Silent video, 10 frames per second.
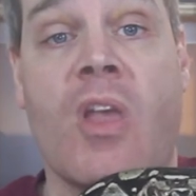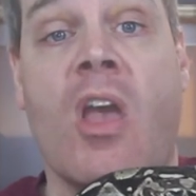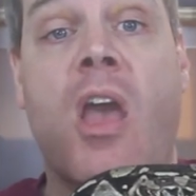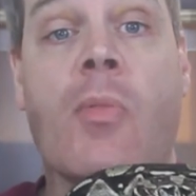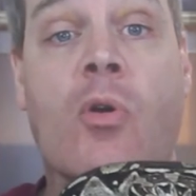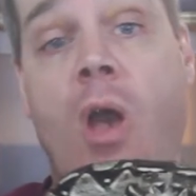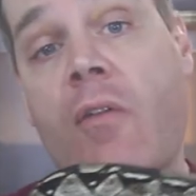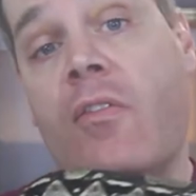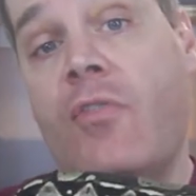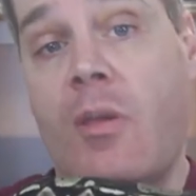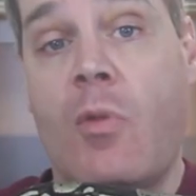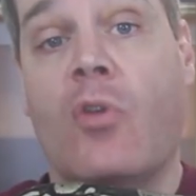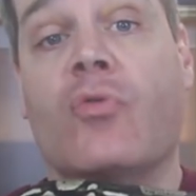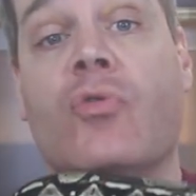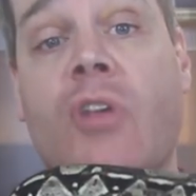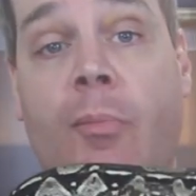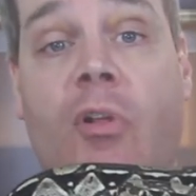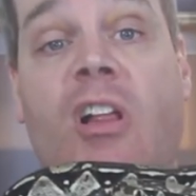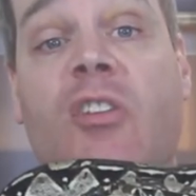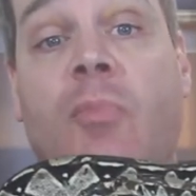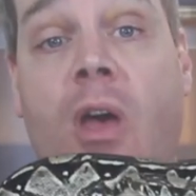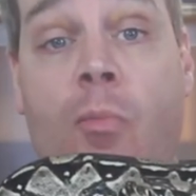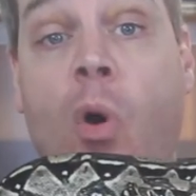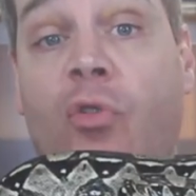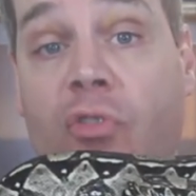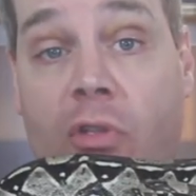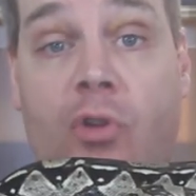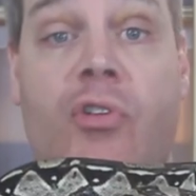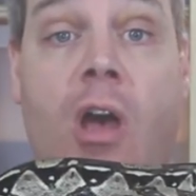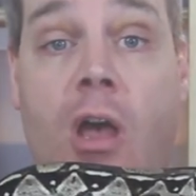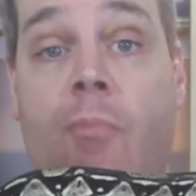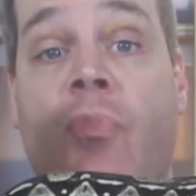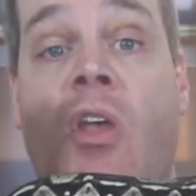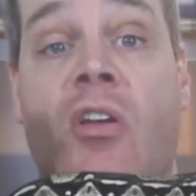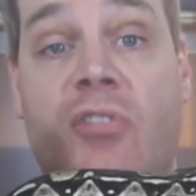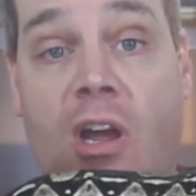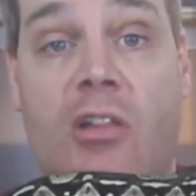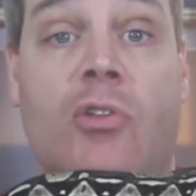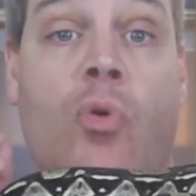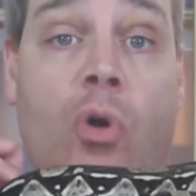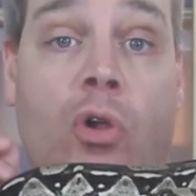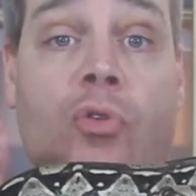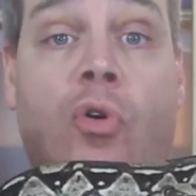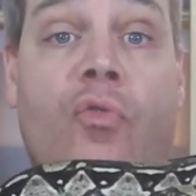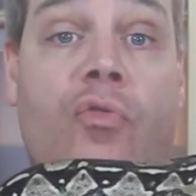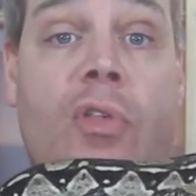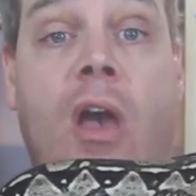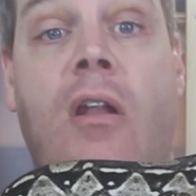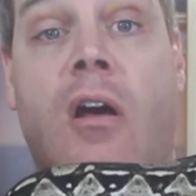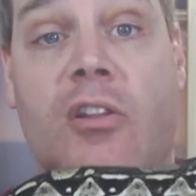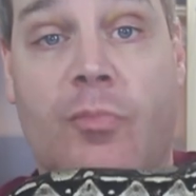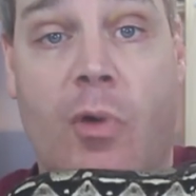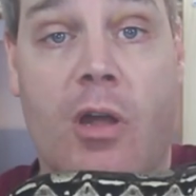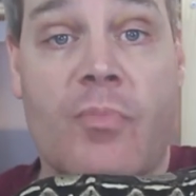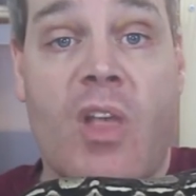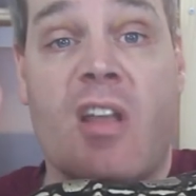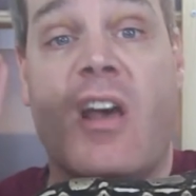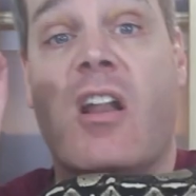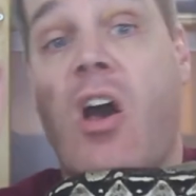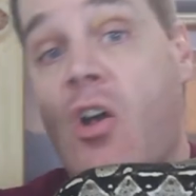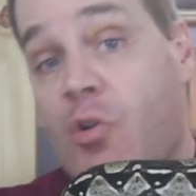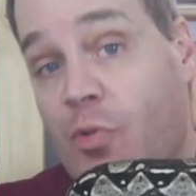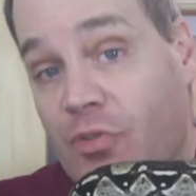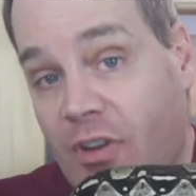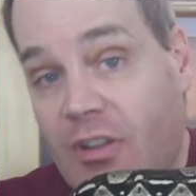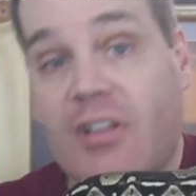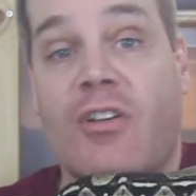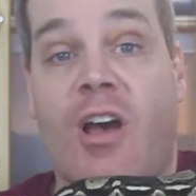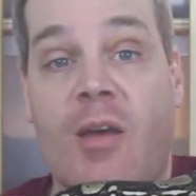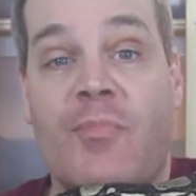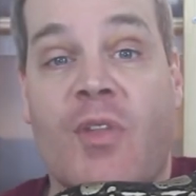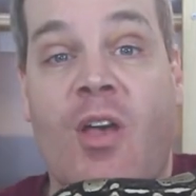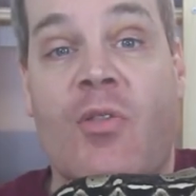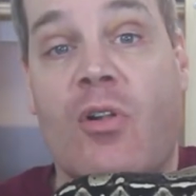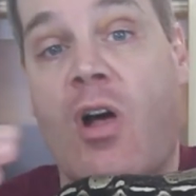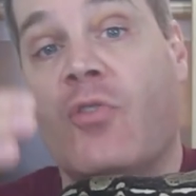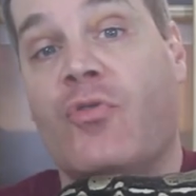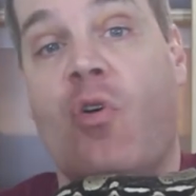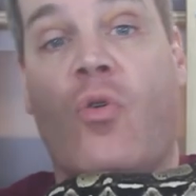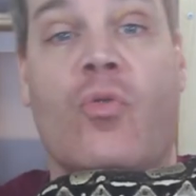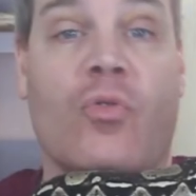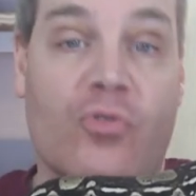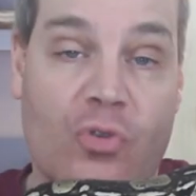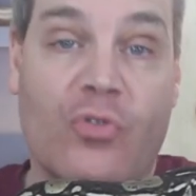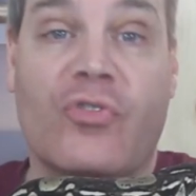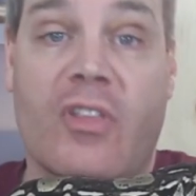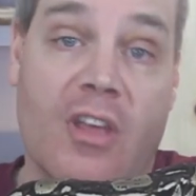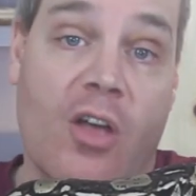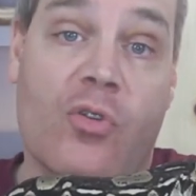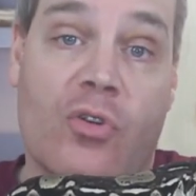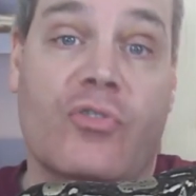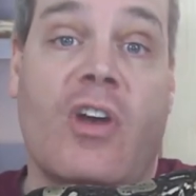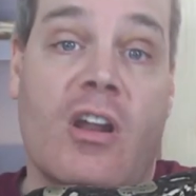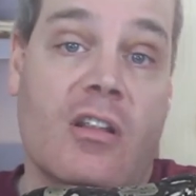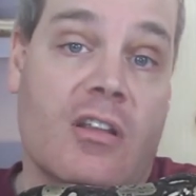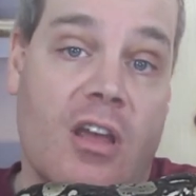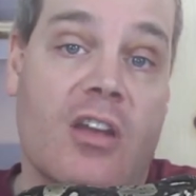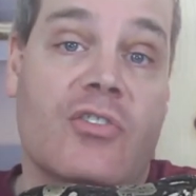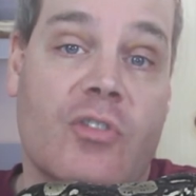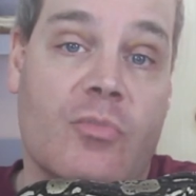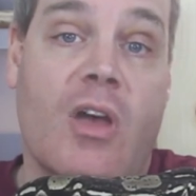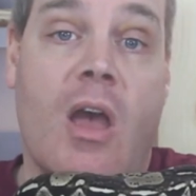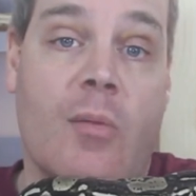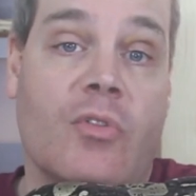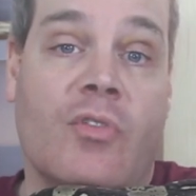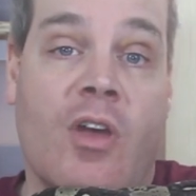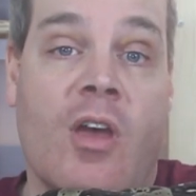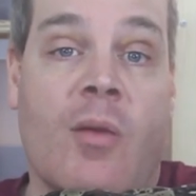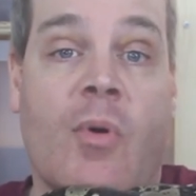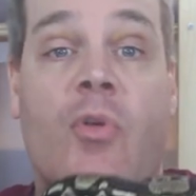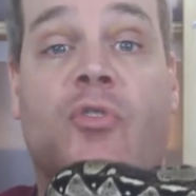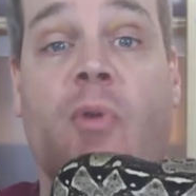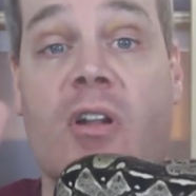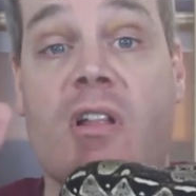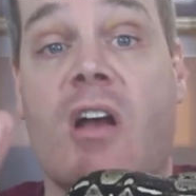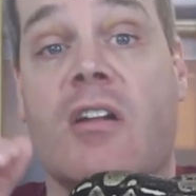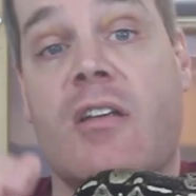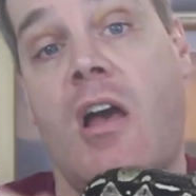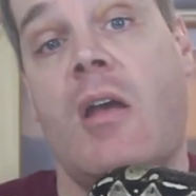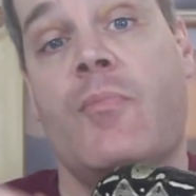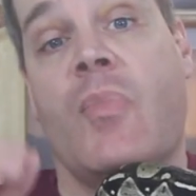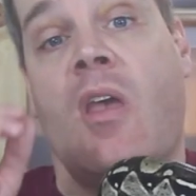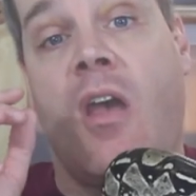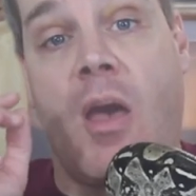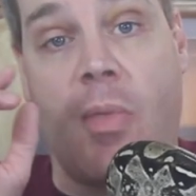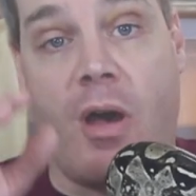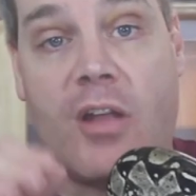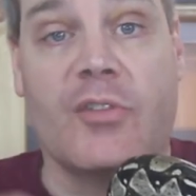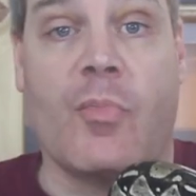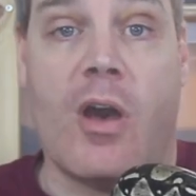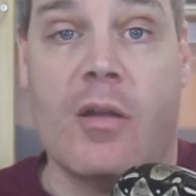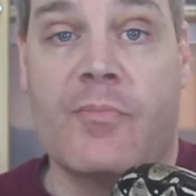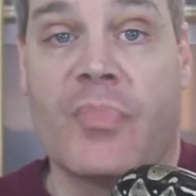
And the gravid females will typically spend most of their time tightly coiled over that hot spot. Not 100% of the time. They'll also cruise to the other side of the cage sometimes, but they'll spend a lot of time at the hot spot.